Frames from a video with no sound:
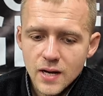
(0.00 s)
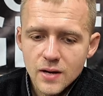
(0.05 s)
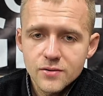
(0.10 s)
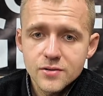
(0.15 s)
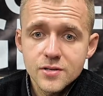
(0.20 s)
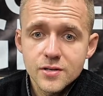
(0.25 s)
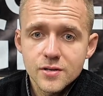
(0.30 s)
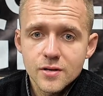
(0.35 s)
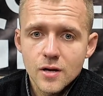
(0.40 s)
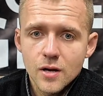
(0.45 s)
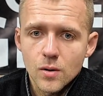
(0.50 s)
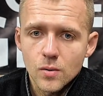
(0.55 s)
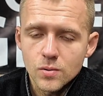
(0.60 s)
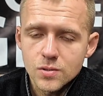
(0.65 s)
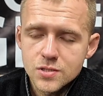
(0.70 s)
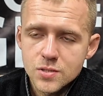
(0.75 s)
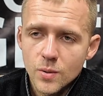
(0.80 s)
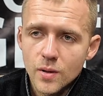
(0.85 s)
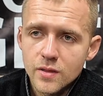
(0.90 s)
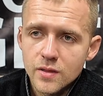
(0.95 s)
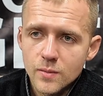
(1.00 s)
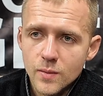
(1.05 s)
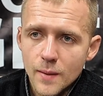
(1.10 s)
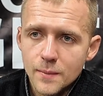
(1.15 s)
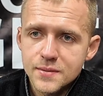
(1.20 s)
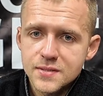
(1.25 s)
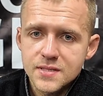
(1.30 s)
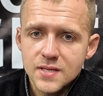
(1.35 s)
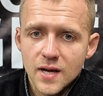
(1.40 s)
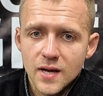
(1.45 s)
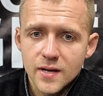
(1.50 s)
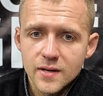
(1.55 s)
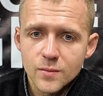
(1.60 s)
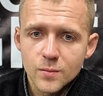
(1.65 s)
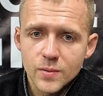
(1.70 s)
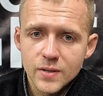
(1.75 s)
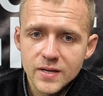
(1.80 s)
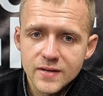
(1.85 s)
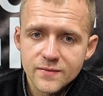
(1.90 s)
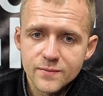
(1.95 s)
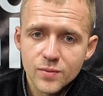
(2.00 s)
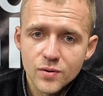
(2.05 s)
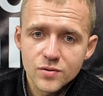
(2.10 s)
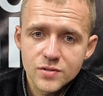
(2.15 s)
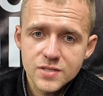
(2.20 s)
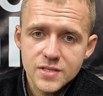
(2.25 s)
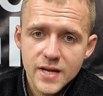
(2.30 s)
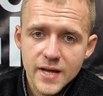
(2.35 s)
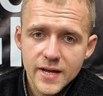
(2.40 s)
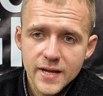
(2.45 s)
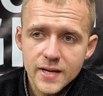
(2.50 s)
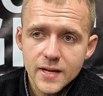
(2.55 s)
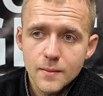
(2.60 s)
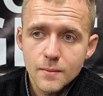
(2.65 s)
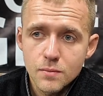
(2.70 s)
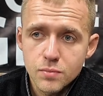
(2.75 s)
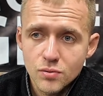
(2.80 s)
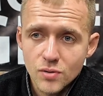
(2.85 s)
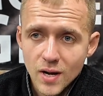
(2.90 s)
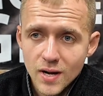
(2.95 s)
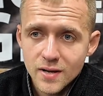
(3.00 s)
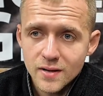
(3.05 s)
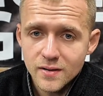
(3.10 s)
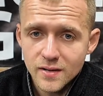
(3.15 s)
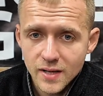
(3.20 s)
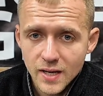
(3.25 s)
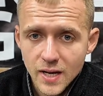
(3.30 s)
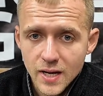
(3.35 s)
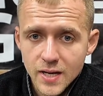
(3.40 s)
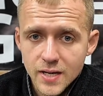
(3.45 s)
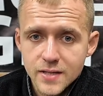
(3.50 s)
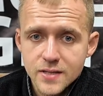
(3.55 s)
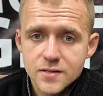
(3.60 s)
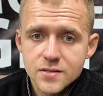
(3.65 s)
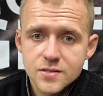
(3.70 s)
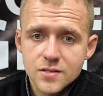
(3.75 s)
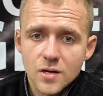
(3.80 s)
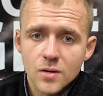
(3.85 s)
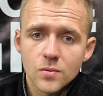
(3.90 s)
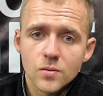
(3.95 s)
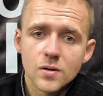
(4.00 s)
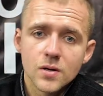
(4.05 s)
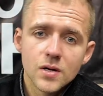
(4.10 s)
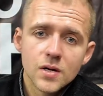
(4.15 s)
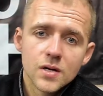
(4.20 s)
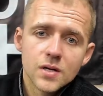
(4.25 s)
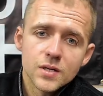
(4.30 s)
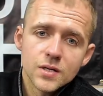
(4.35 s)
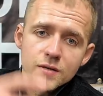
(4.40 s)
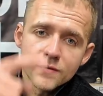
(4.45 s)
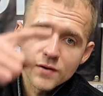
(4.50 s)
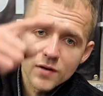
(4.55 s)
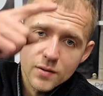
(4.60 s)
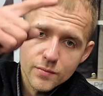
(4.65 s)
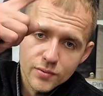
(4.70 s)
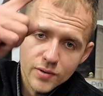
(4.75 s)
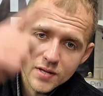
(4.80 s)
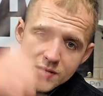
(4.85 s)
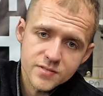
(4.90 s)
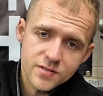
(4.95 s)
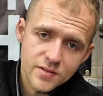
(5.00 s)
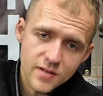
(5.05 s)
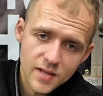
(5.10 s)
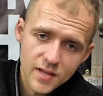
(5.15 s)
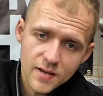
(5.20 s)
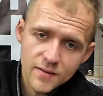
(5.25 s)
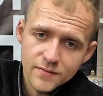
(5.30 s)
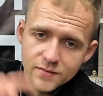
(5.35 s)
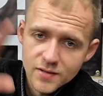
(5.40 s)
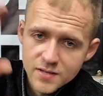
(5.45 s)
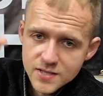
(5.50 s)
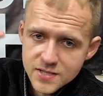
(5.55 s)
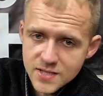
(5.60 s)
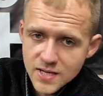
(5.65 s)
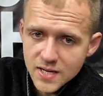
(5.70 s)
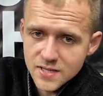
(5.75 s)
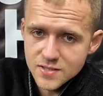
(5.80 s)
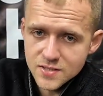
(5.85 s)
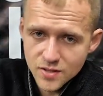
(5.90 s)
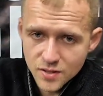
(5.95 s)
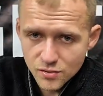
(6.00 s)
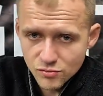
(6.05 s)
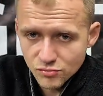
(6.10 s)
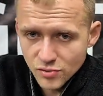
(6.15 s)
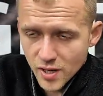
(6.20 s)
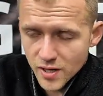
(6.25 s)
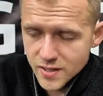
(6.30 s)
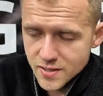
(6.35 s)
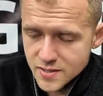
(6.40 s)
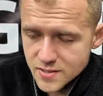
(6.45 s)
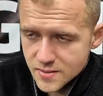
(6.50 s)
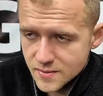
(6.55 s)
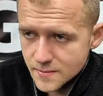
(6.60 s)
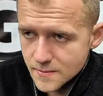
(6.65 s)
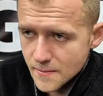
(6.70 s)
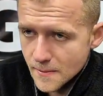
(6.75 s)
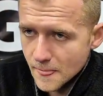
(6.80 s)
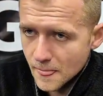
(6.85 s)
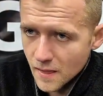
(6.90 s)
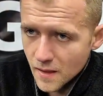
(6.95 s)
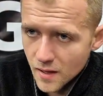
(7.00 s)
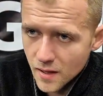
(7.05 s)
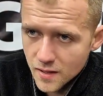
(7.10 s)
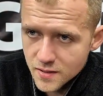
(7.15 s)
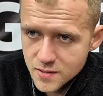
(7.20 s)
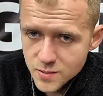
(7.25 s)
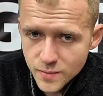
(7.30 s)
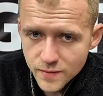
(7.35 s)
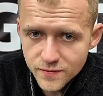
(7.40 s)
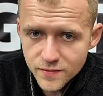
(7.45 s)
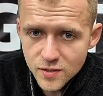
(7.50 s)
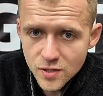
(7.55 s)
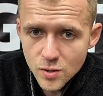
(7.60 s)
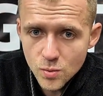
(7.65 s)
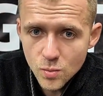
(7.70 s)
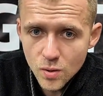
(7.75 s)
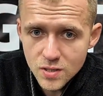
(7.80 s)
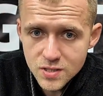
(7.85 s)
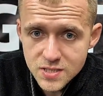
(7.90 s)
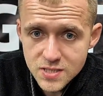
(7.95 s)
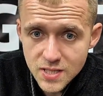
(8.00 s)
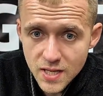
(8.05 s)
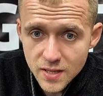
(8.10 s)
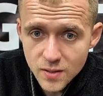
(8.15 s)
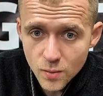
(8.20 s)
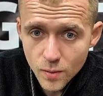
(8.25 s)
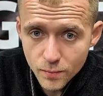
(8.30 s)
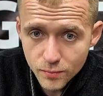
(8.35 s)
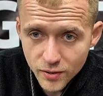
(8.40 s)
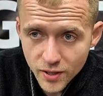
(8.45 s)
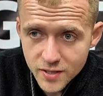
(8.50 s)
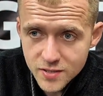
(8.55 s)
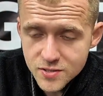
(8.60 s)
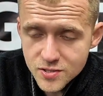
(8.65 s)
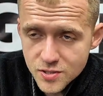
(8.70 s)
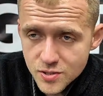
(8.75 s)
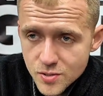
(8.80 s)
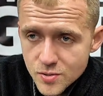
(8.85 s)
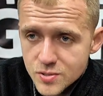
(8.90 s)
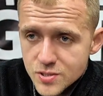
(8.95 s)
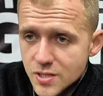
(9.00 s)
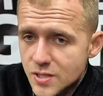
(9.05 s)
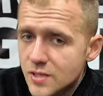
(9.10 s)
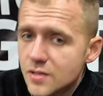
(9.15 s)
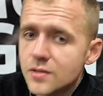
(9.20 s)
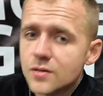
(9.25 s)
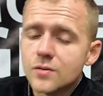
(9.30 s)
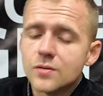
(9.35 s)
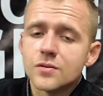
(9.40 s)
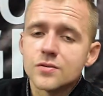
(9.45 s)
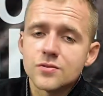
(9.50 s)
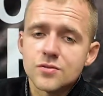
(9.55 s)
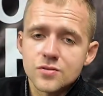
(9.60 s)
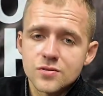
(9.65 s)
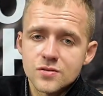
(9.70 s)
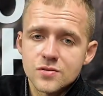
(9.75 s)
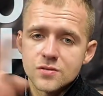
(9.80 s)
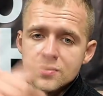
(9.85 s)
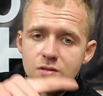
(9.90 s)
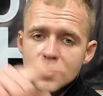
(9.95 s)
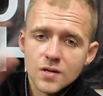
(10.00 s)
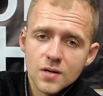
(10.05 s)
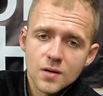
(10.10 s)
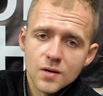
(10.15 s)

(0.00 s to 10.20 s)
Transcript: How do you know? So on the website, we've put a brand guide. So you've got the brands on the left and the sizes on the right. So if you know what brand you're using, you can just